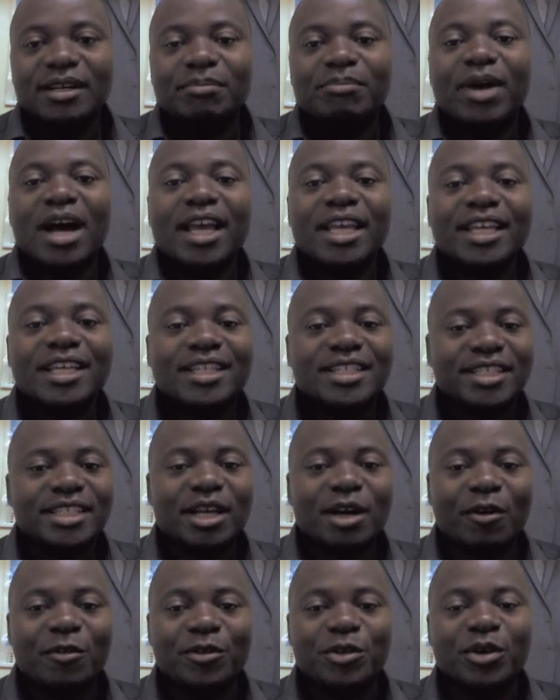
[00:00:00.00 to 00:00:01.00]
by
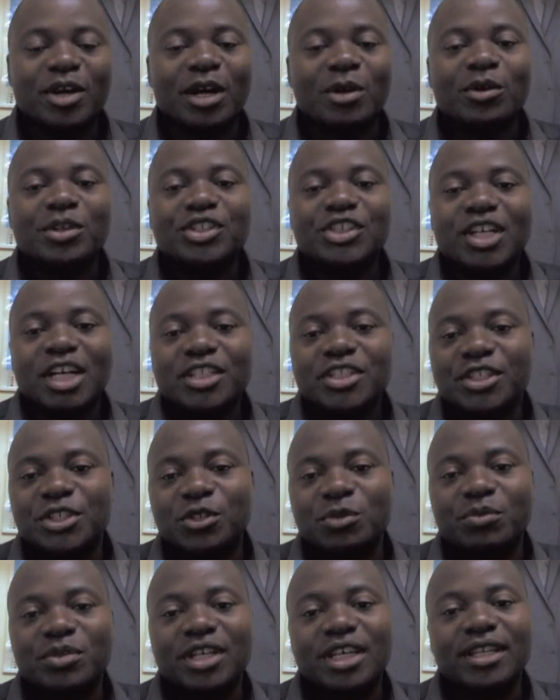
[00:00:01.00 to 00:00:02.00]
itself, you cannot judge it
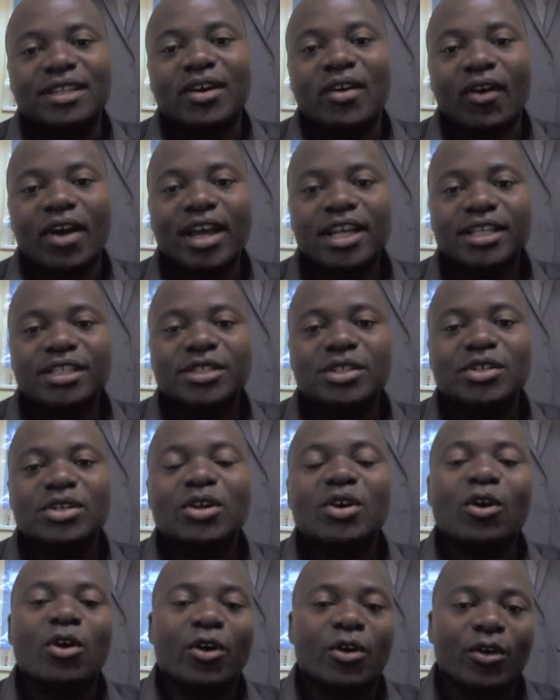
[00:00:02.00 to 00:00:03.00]
to be either right
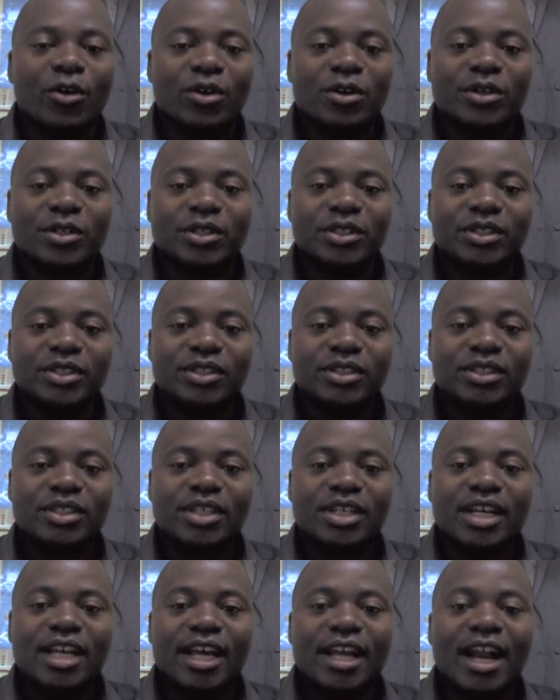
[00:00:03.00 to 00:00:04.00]
or wrong.
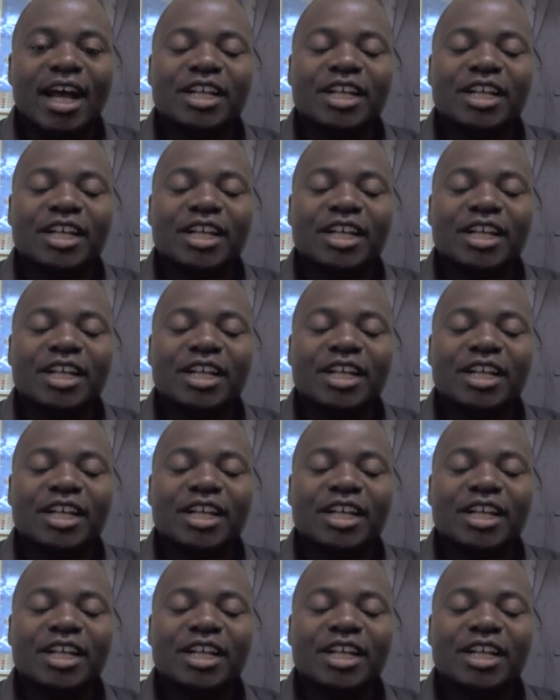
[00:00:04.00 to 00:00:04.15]
An